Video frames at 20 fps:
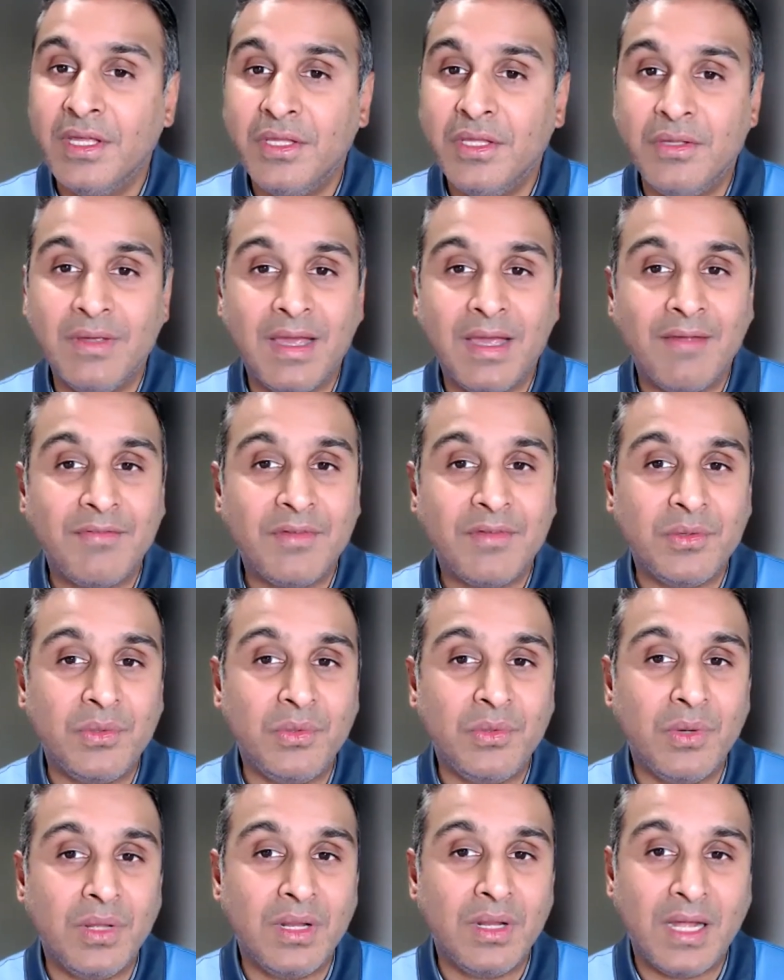you have to
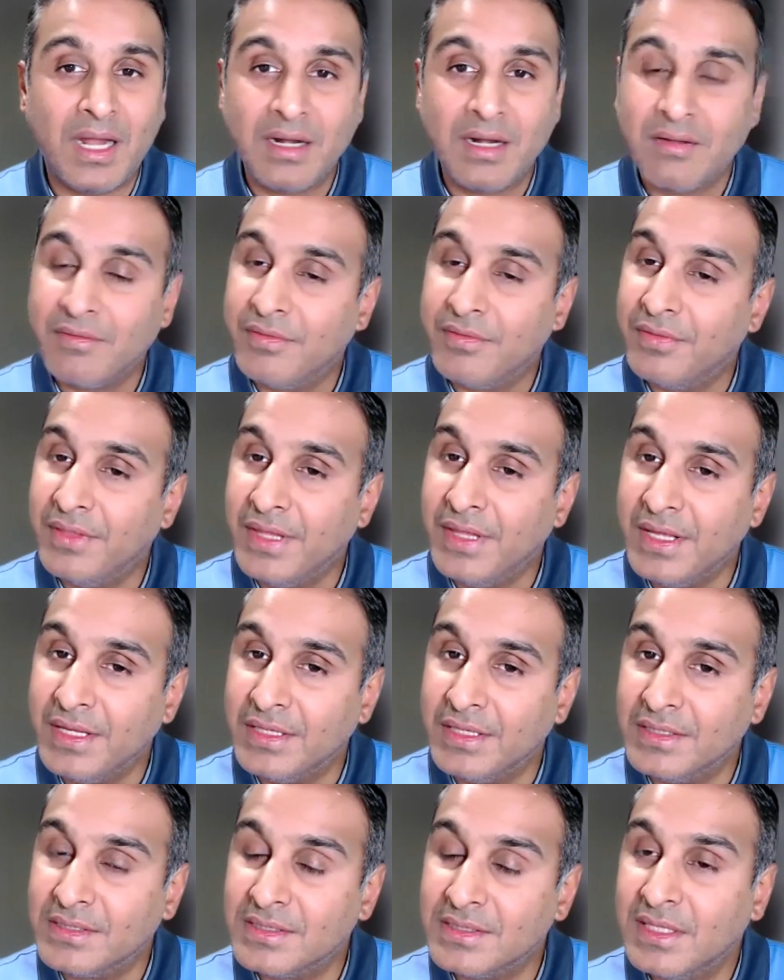do a lot of
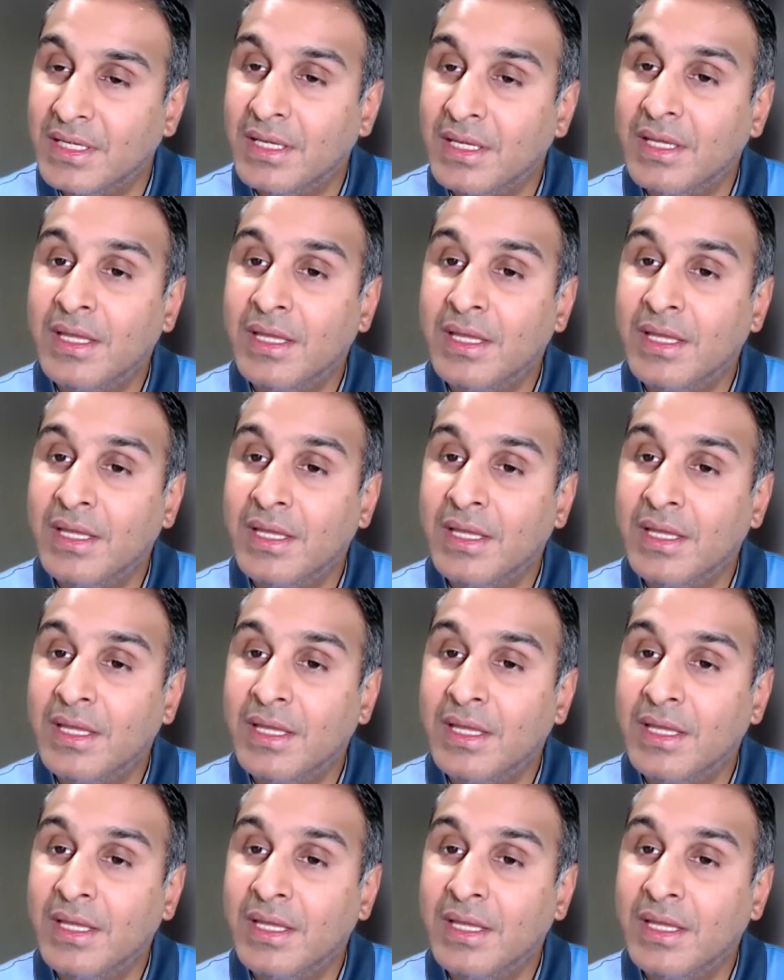things